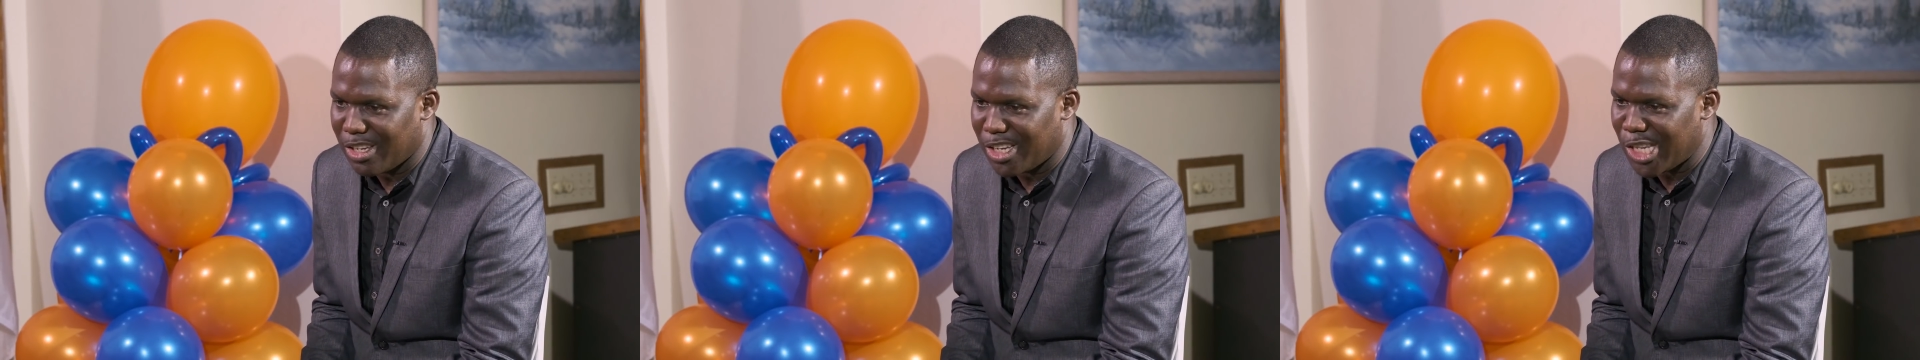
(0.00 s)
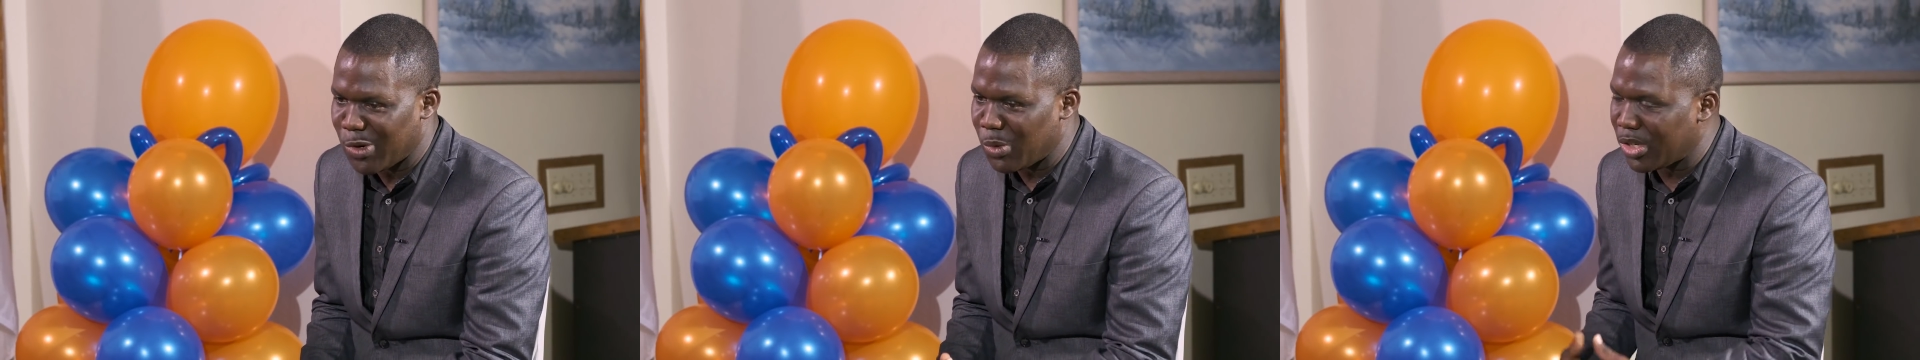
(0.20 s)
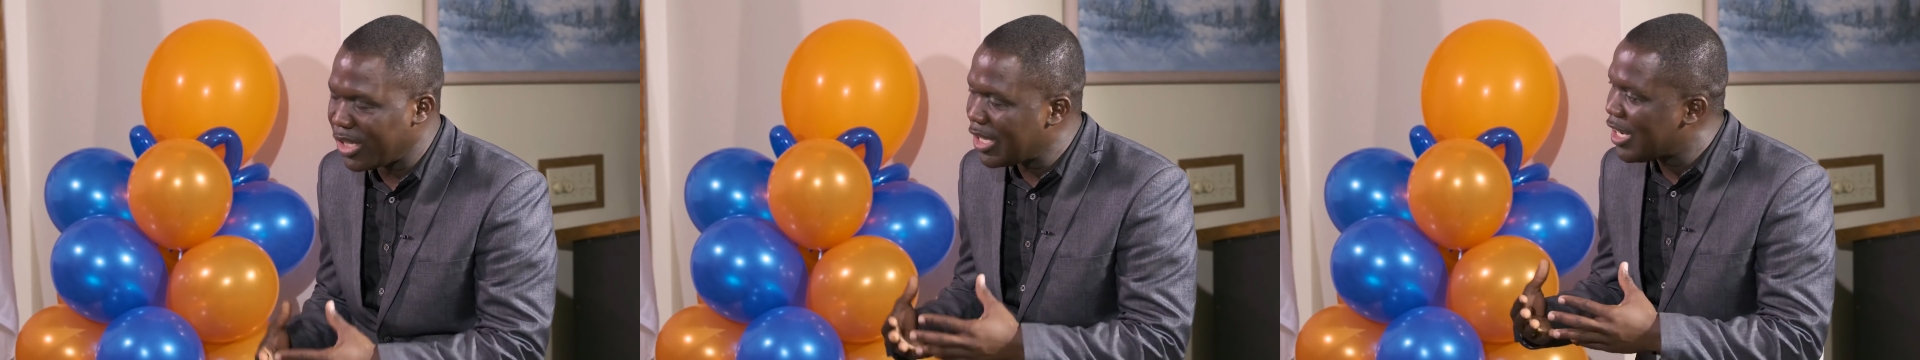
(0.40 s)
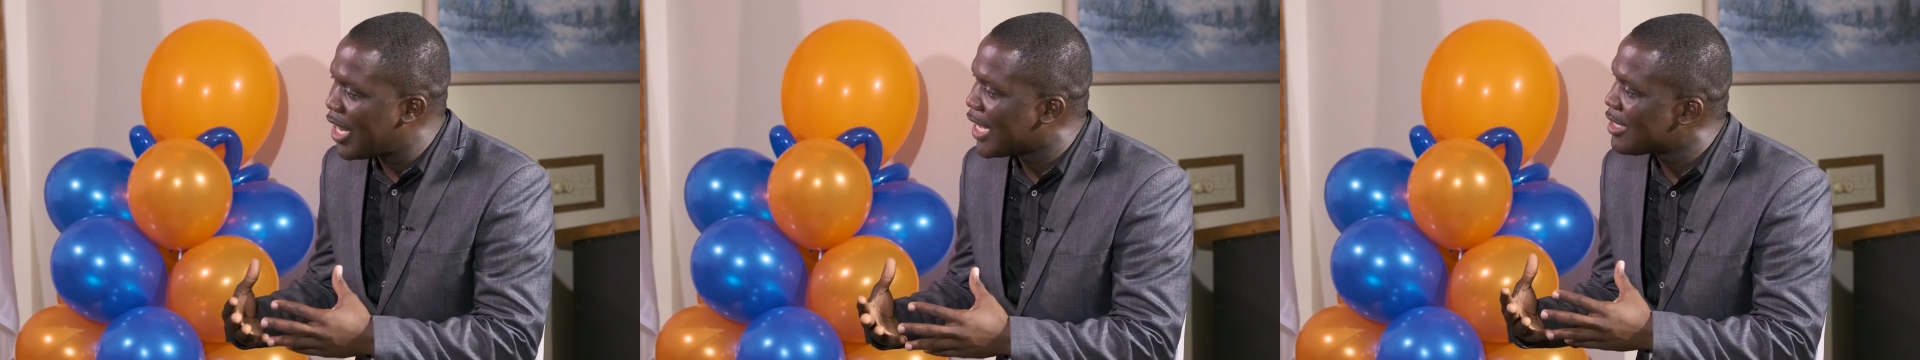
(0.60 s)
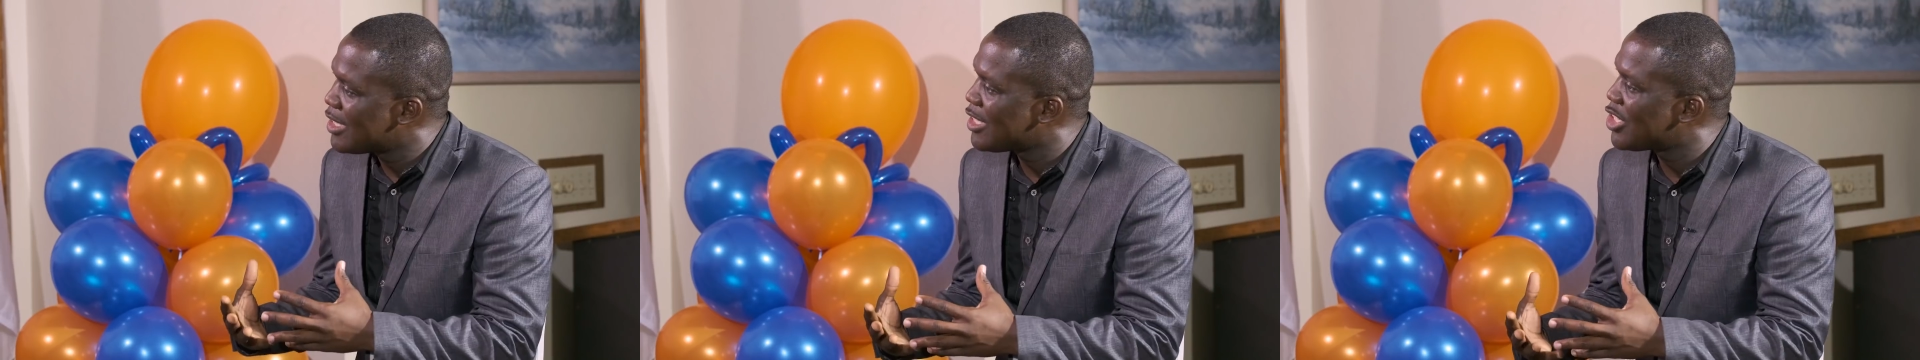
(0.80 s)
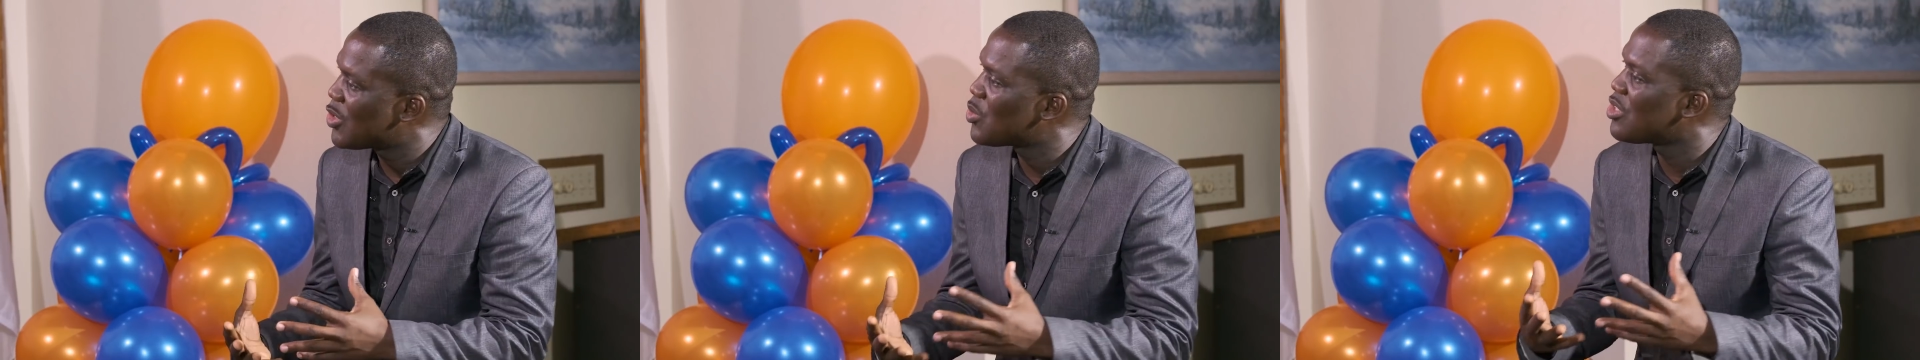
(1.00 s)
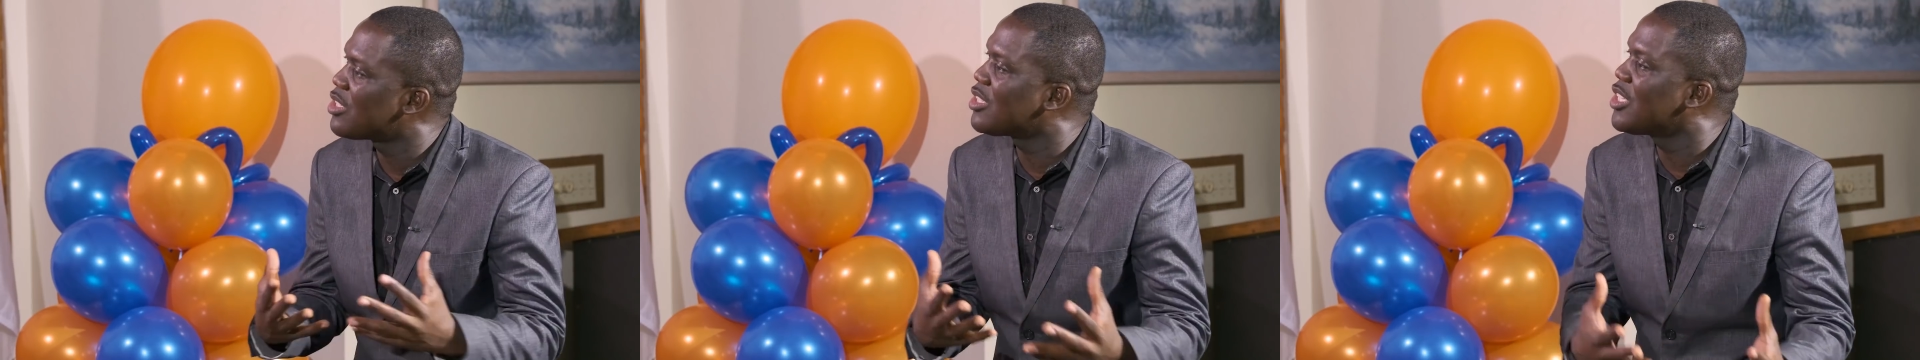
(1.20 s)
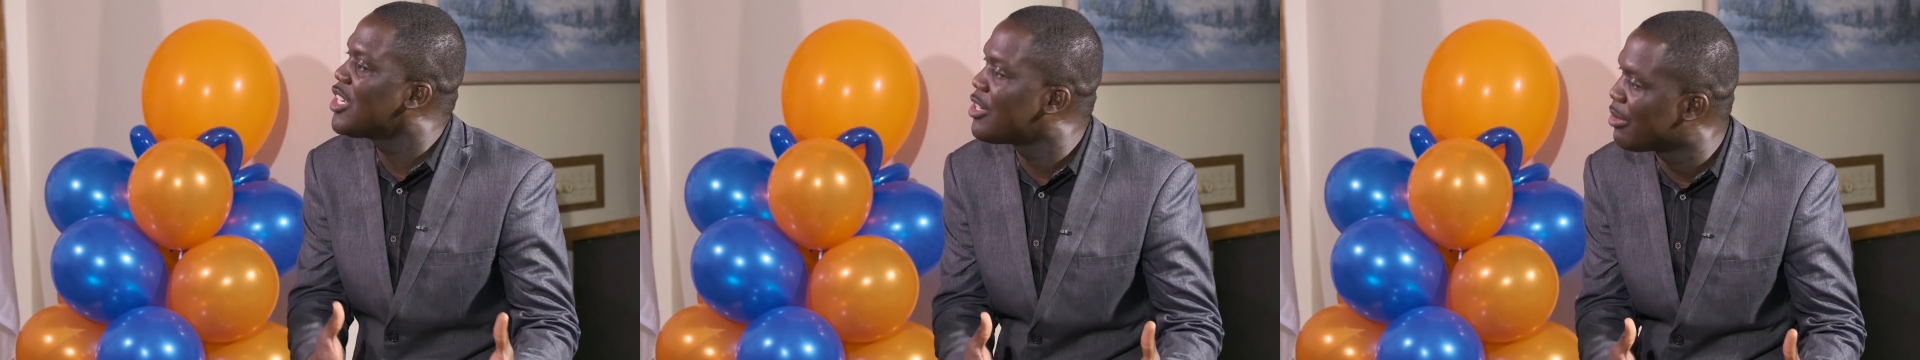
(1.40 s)
they were elected to
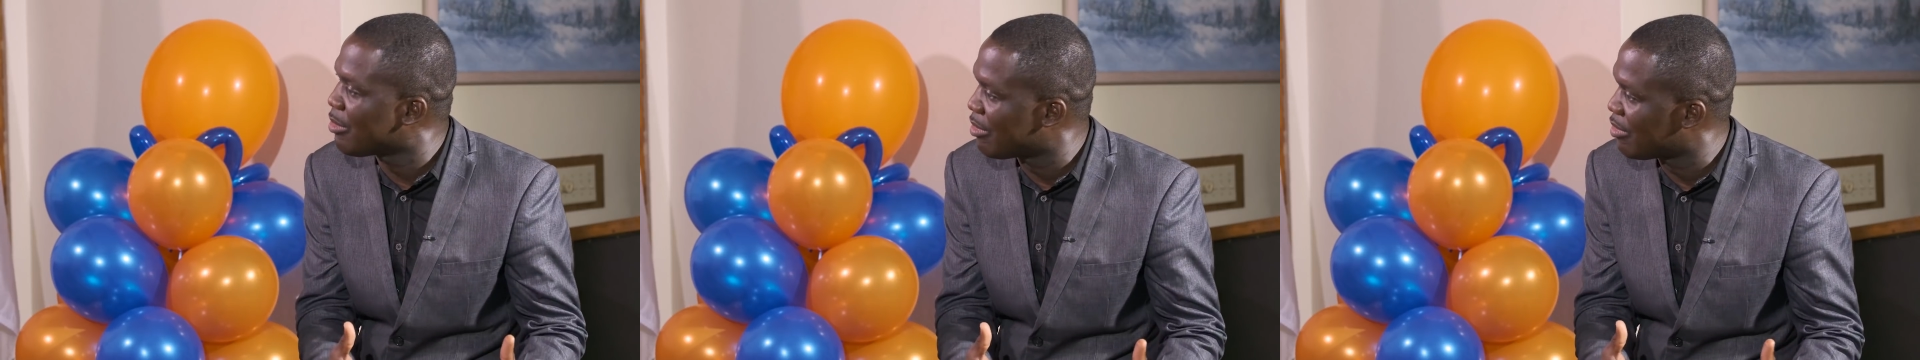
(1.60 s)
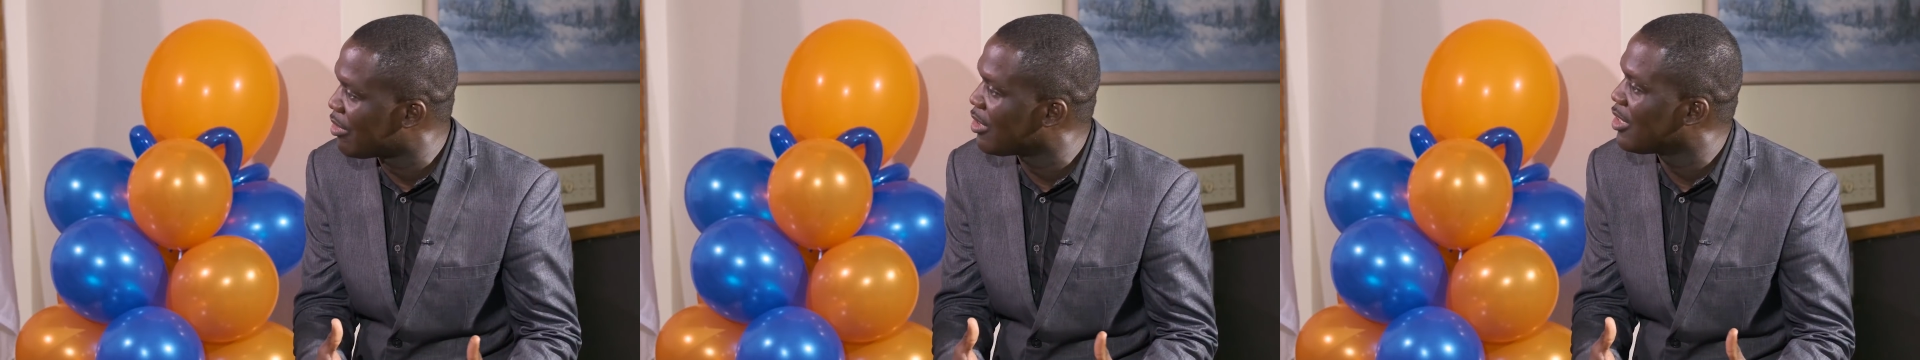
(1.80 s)
serve,